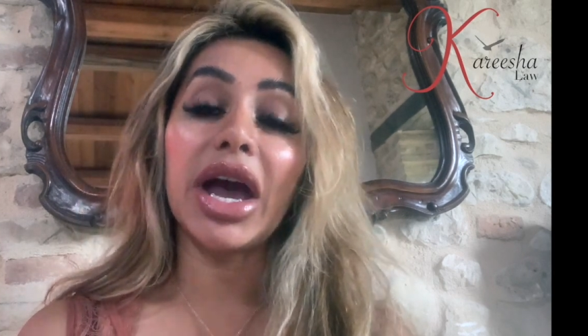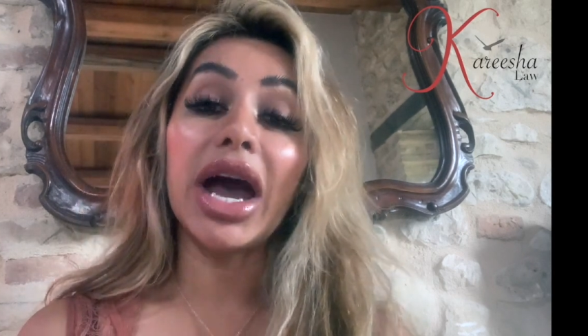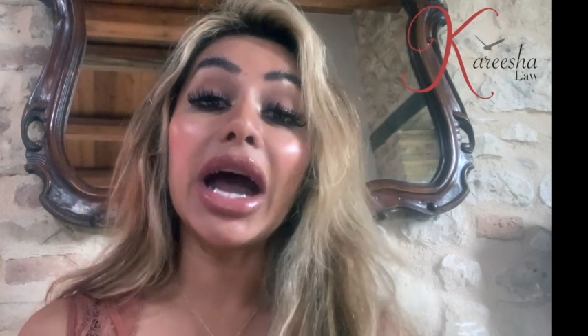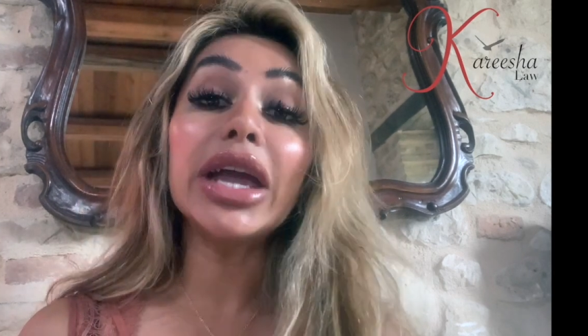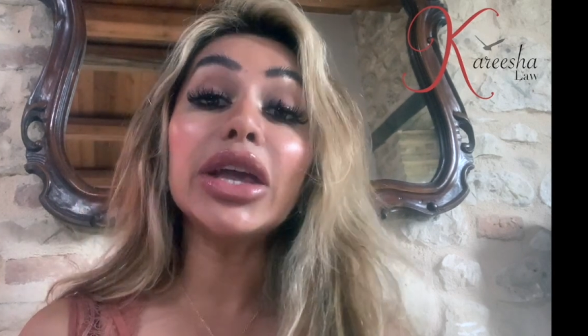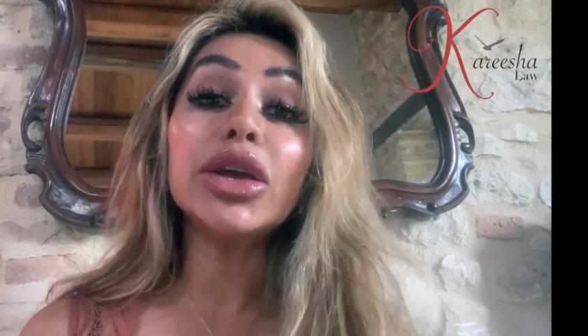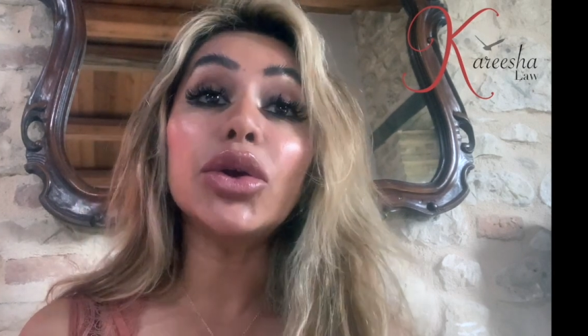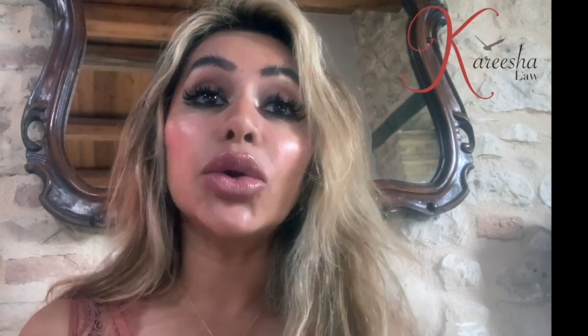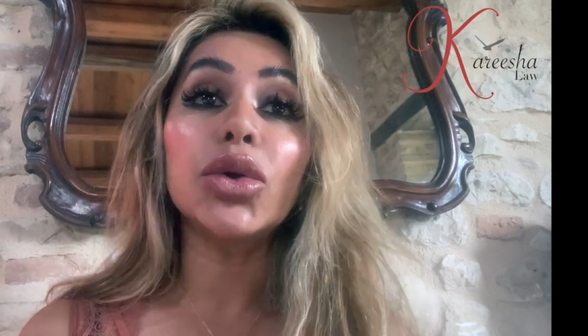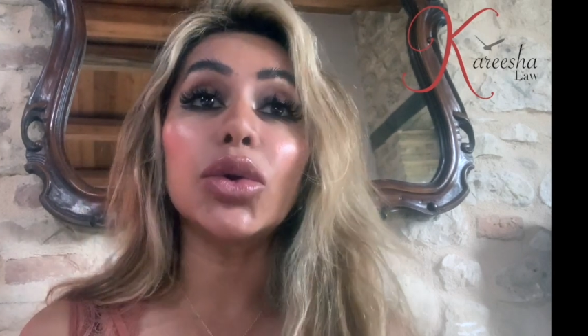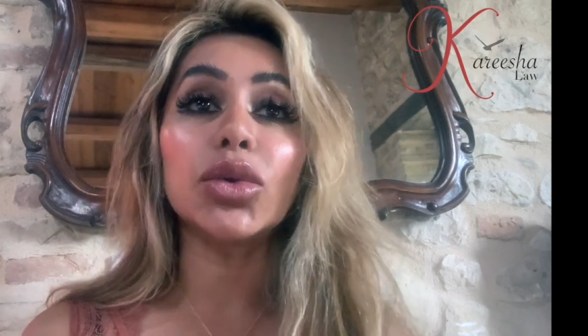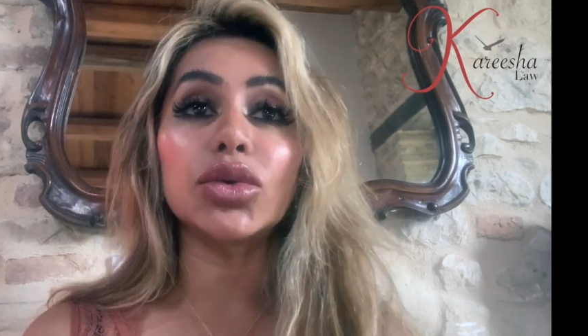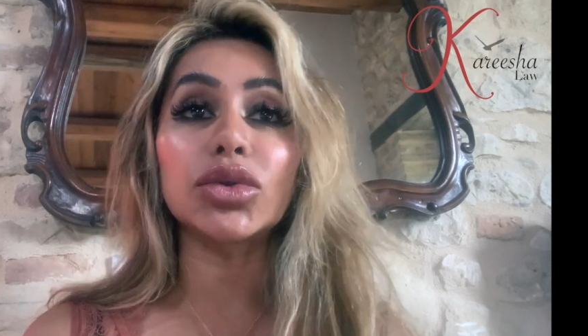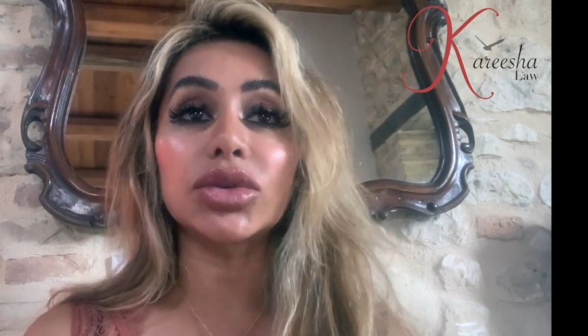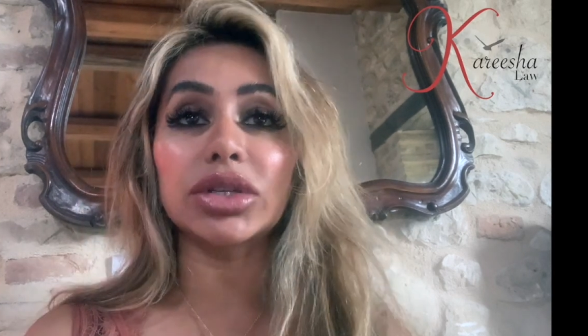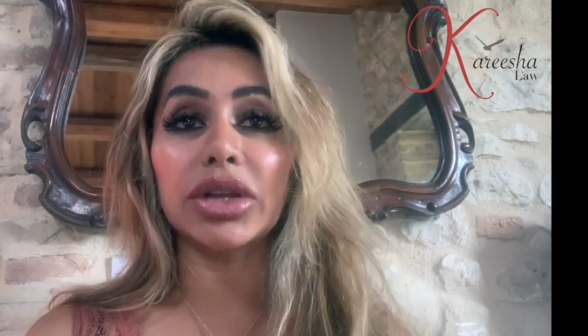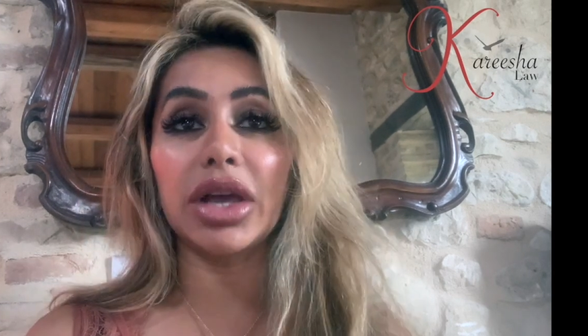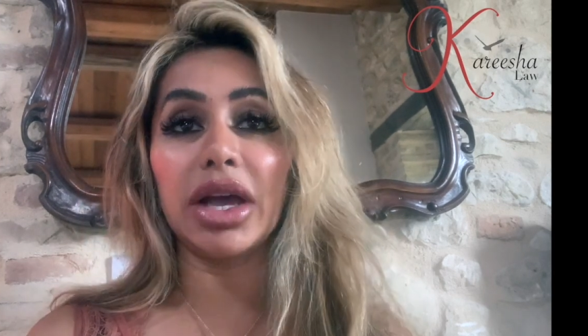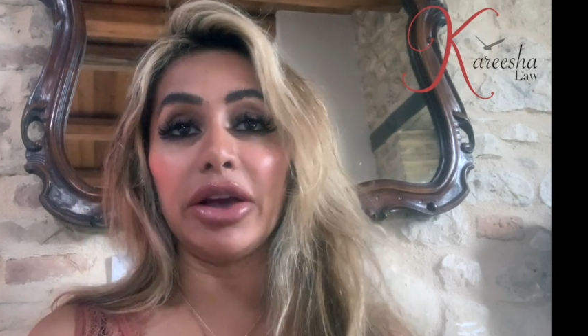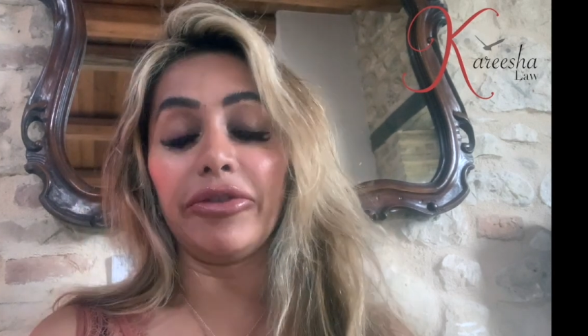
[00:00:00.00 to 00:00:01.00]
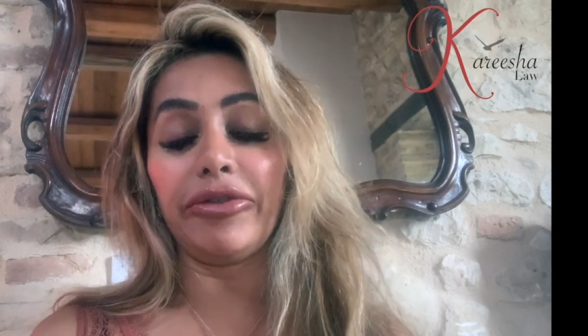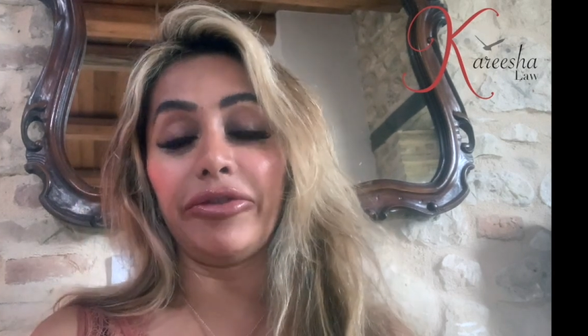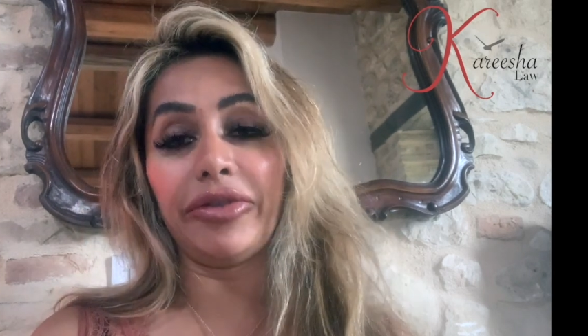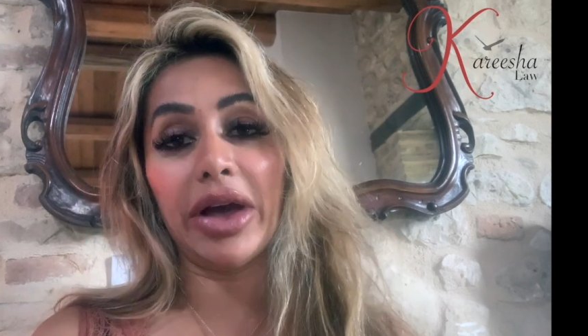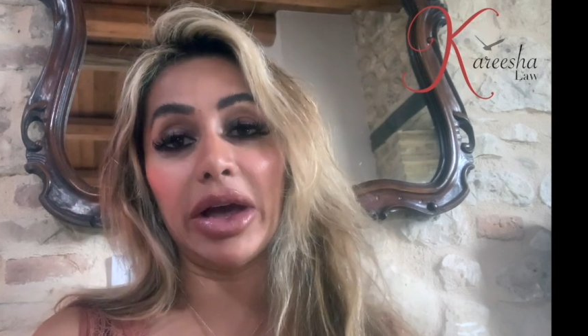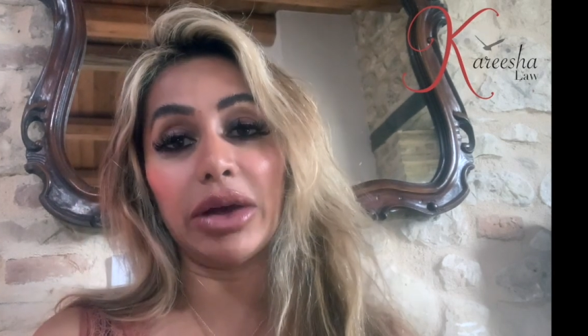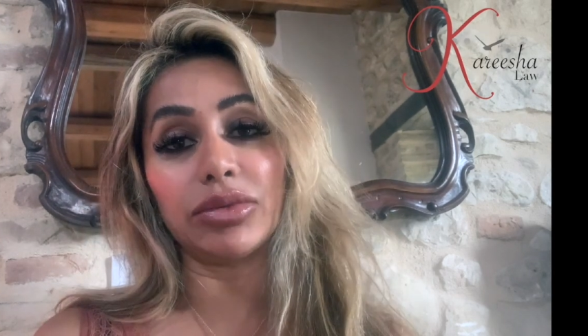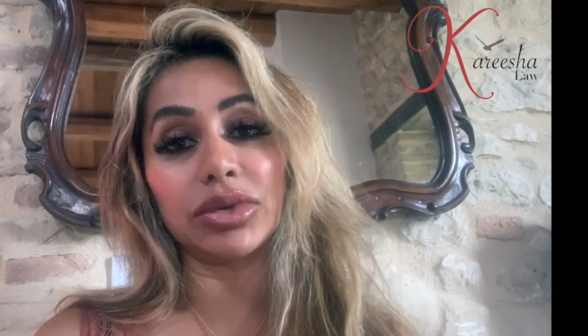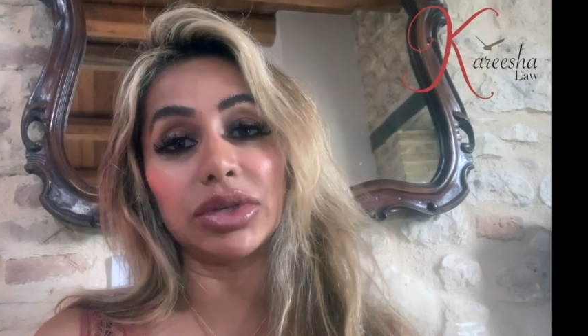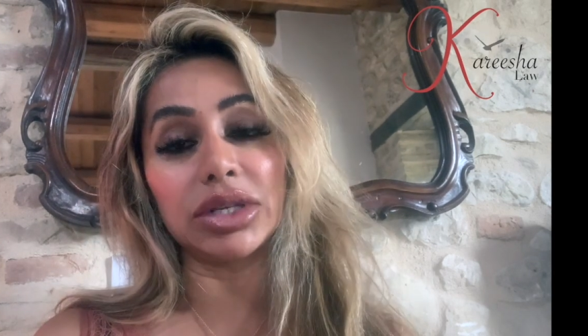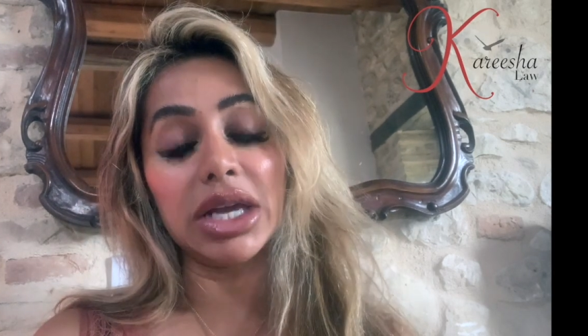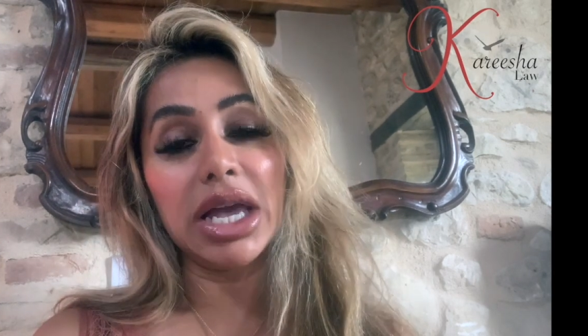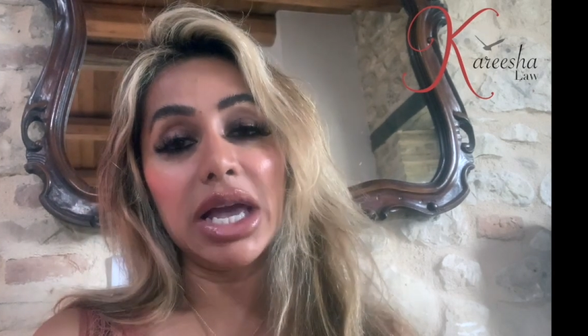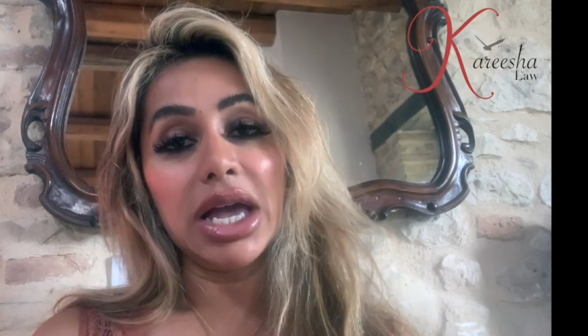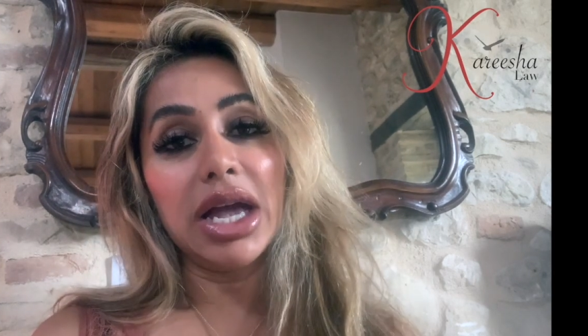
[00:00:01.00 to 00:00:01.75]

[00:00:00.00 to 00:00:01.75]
High Court found